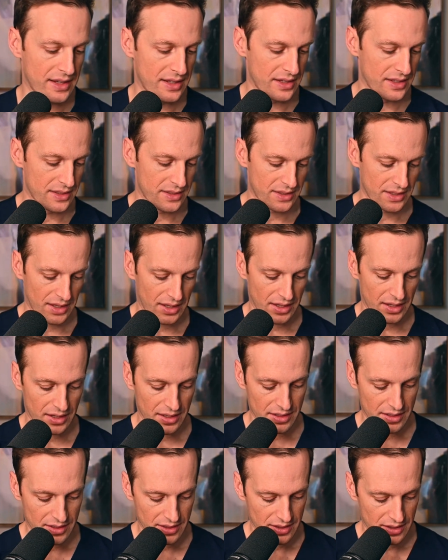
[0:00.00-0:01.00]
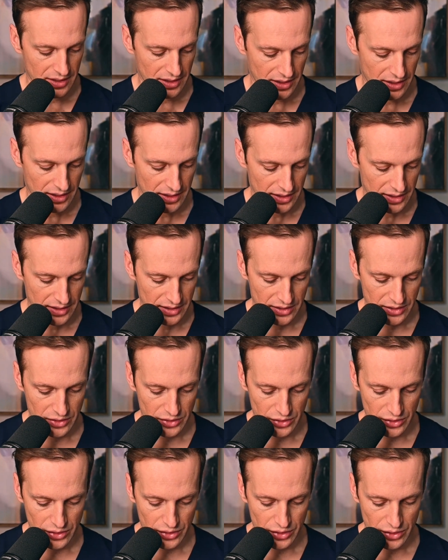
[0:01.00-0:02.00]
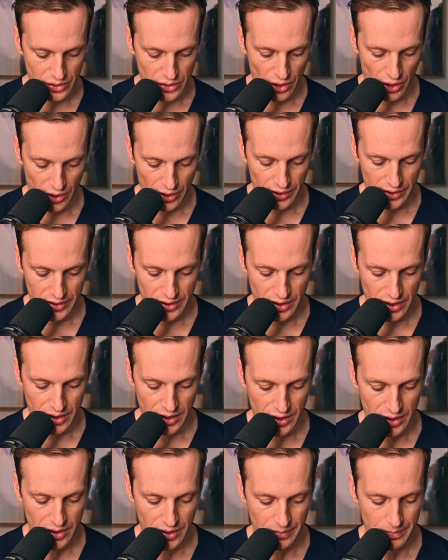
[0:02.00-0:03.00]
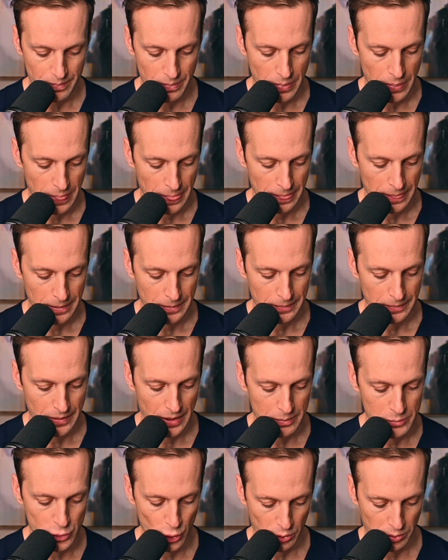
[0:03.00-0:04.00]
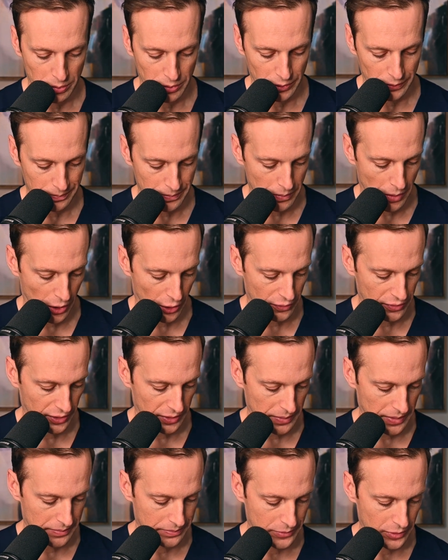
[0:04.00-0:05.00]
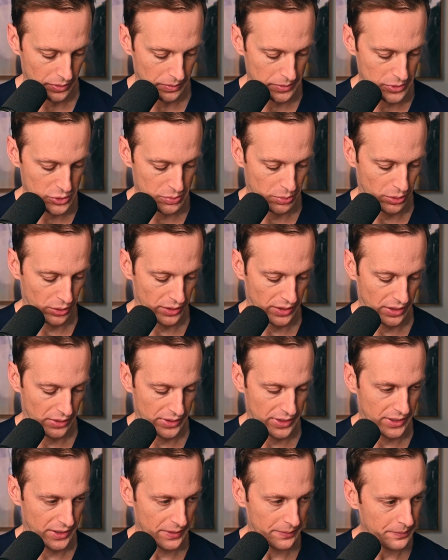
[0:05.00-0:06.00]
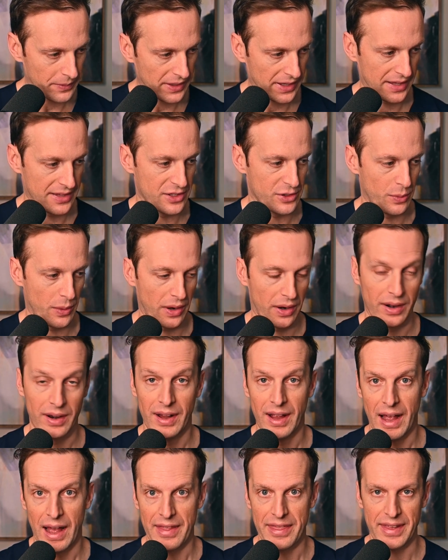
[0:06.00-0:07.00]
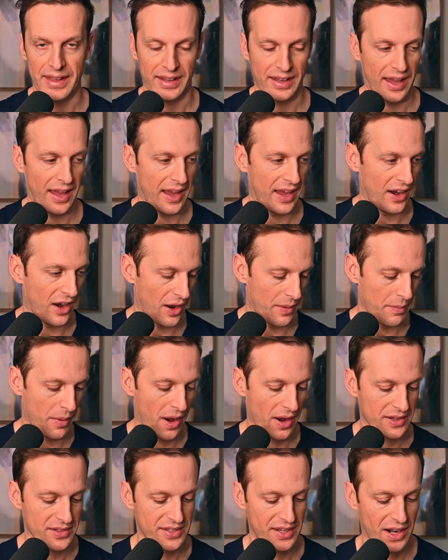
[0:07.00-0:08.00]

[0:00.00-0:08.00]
is uh, uh, non uh, absorbable monofilament. So let me just pull it out here. Again, this is where I think a, an unbox